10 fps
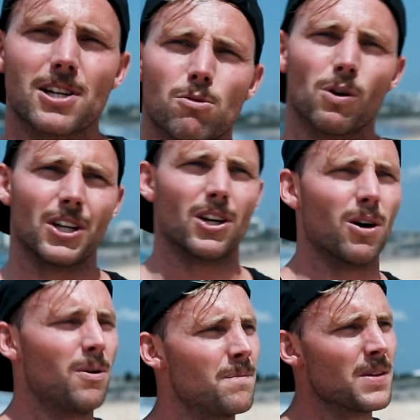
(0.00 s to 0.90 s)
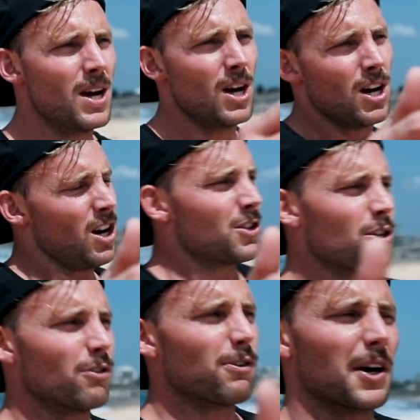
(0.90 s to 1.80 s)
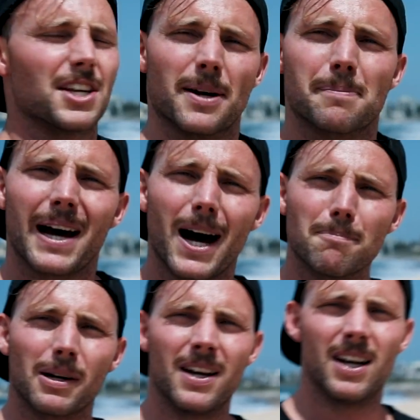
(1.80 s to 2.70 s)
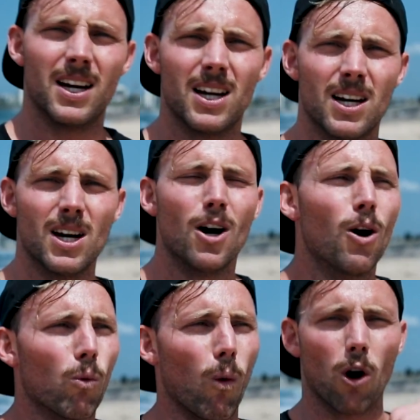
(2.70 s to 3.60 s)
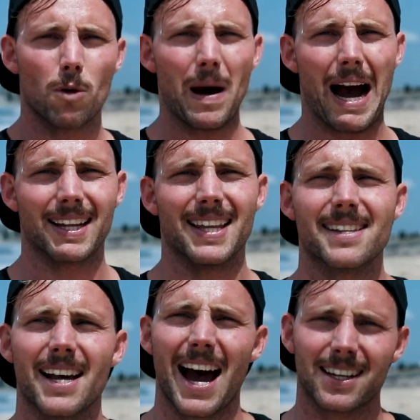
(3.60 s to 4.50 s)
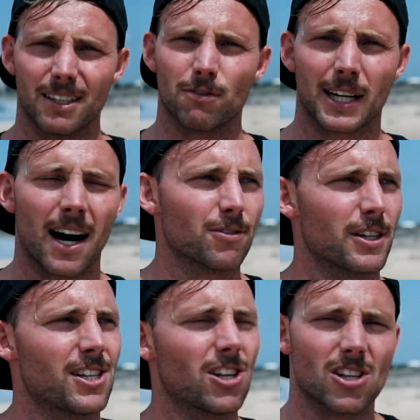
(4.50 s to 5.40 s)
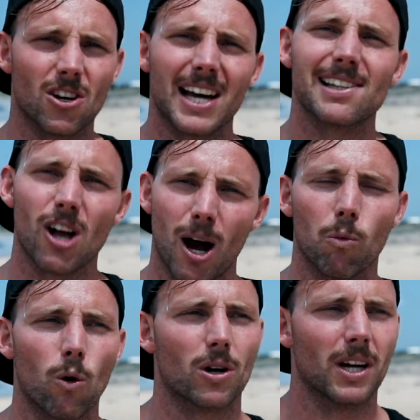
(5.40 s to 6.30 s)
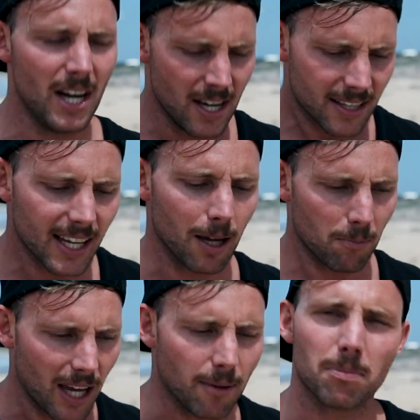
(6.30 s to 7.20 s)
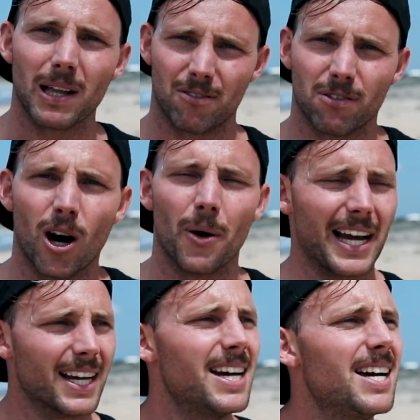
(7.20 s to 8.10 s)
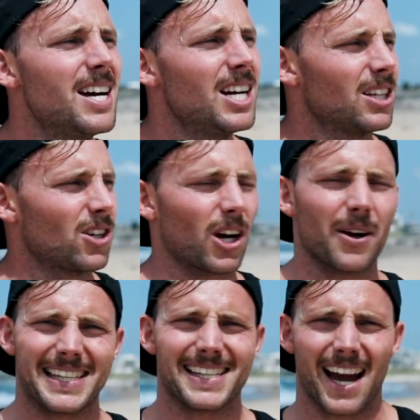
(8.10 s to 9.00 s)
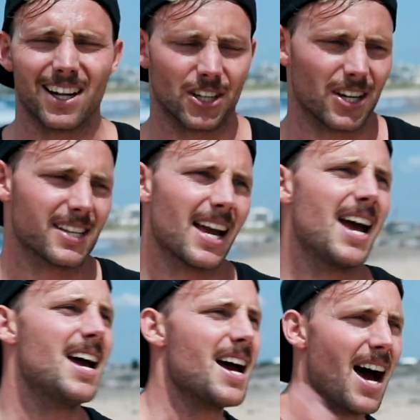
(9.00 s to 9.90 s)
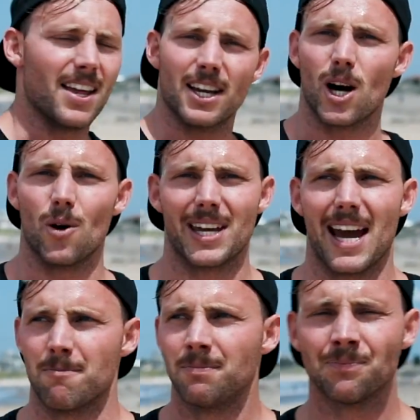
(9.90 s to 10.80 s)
just want you to do the froggy jumps up, walk back, and that's our active recovery. It's just a nice light walk, keep the blood flowing, not going stale on us, and then go again.